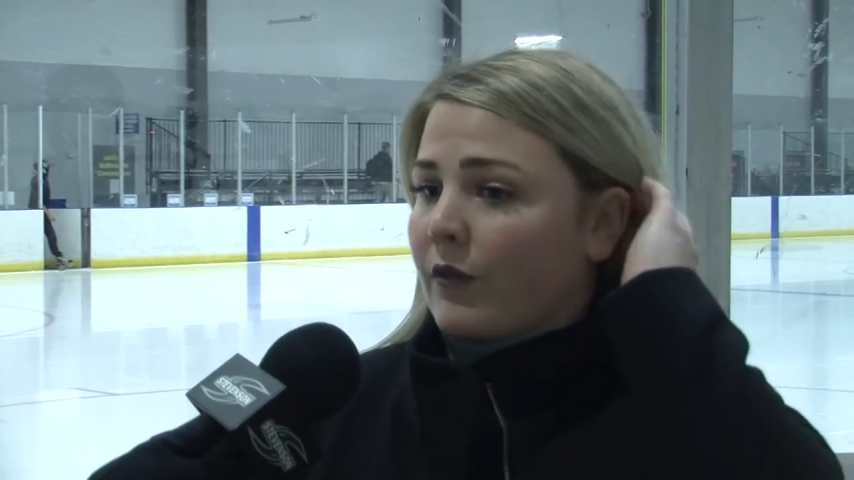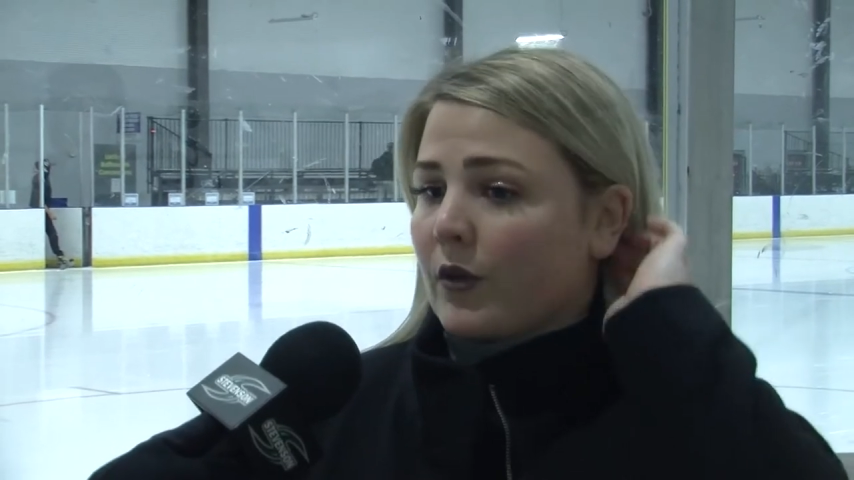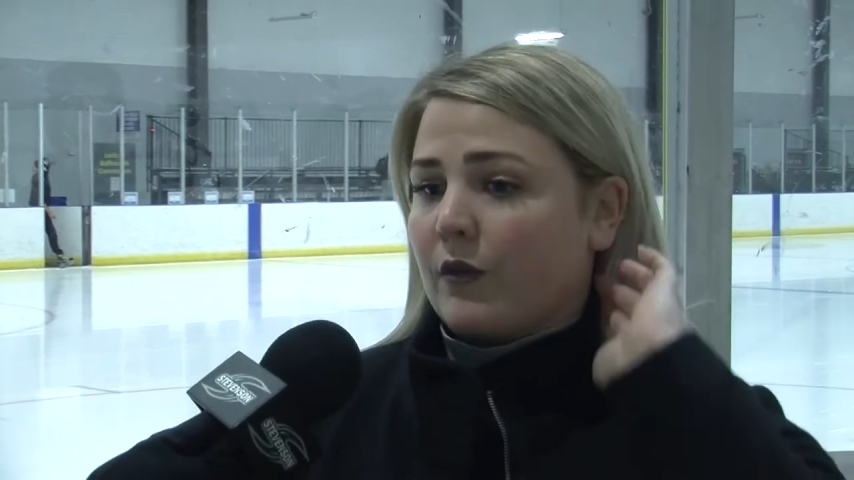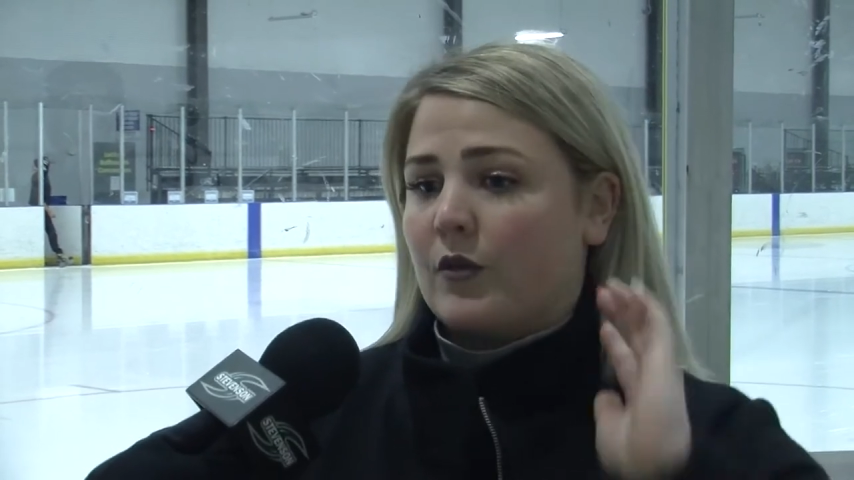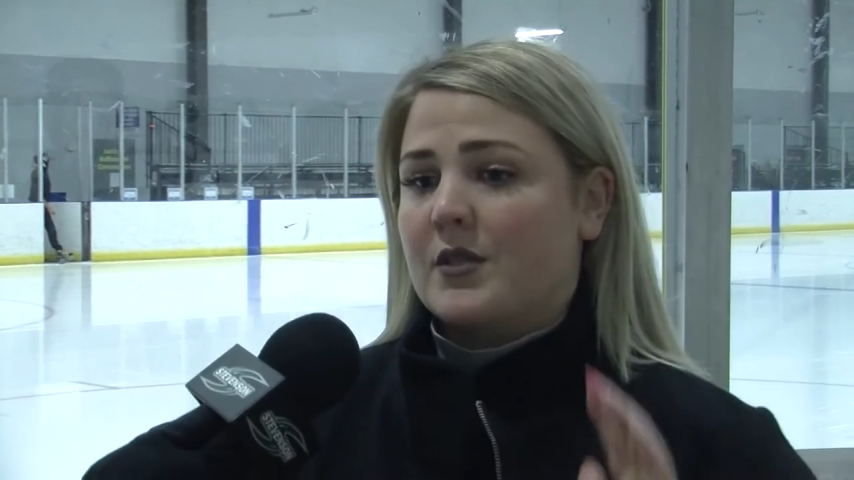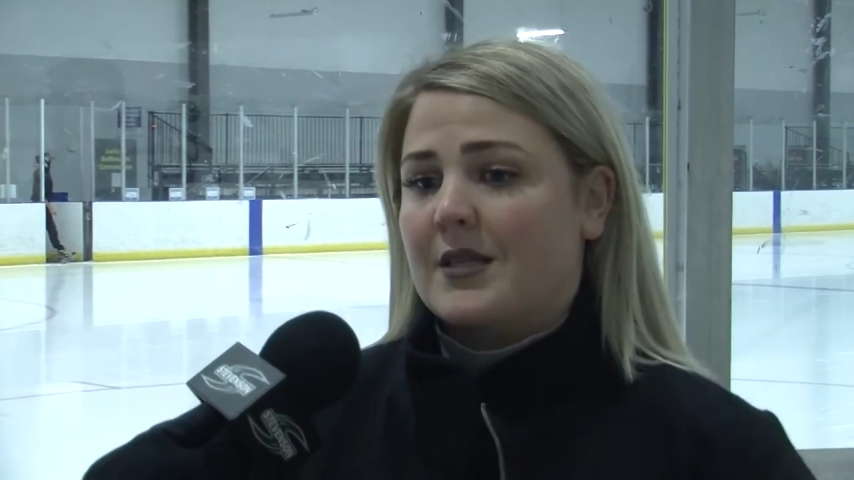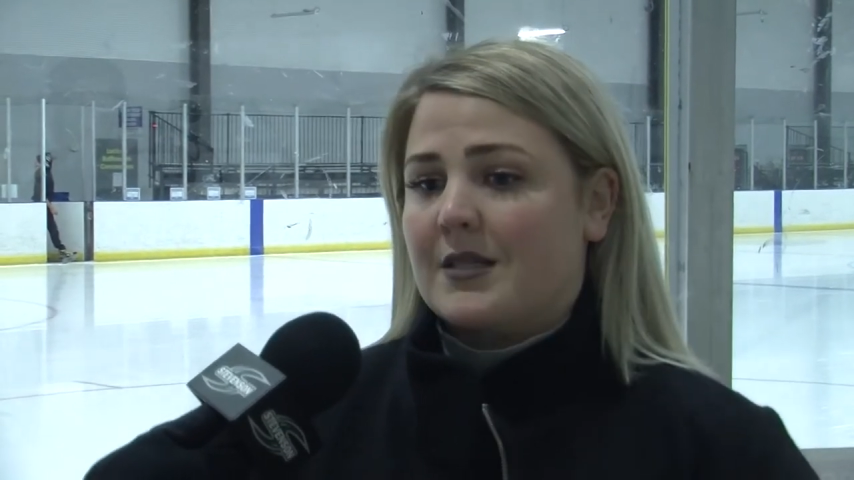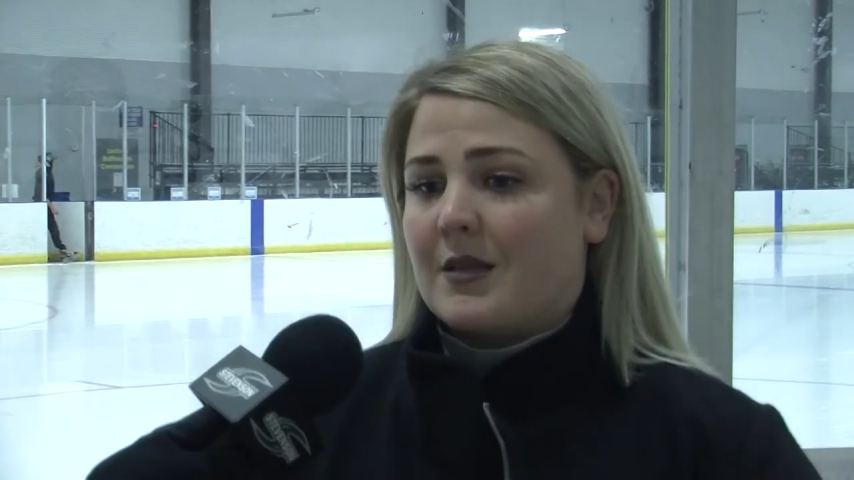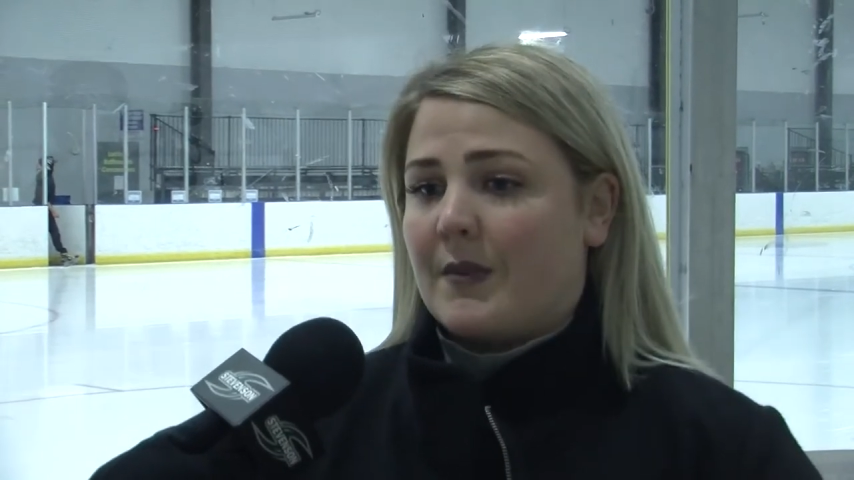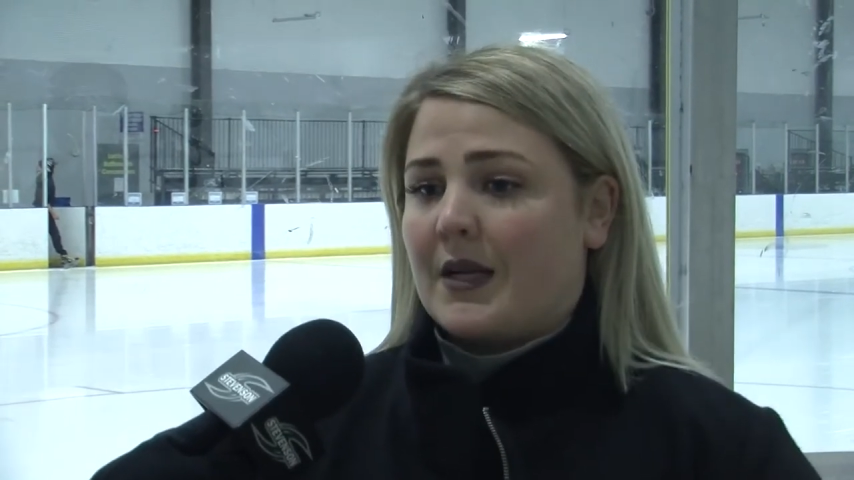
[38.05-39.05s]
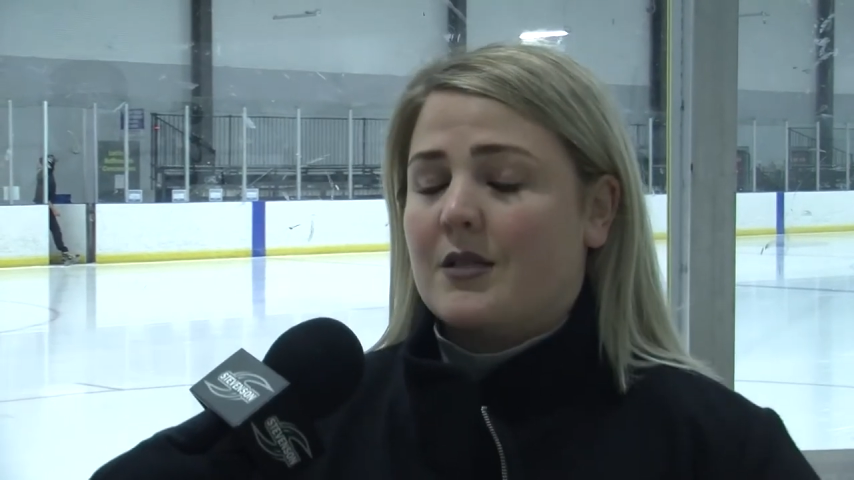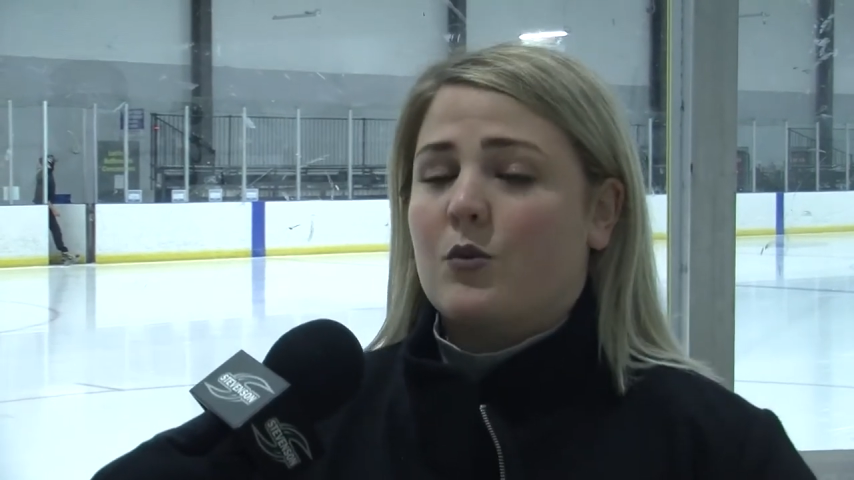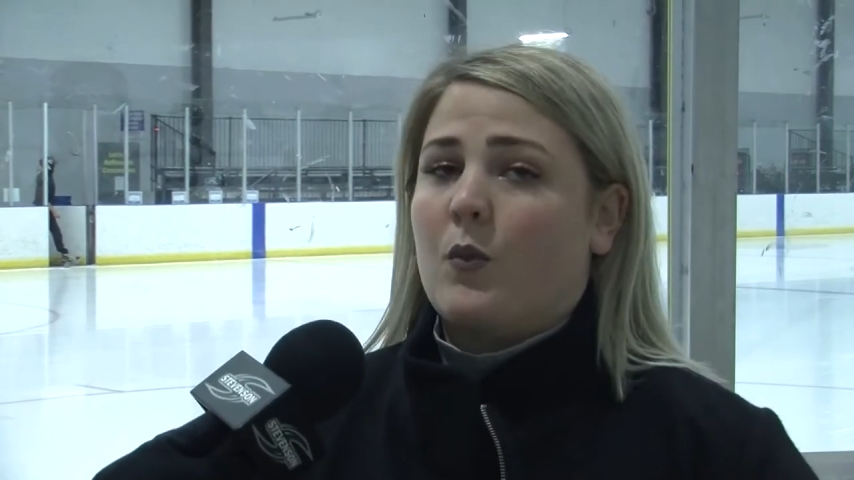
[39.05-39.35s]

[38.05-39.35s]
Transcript: for the full 60 minutes,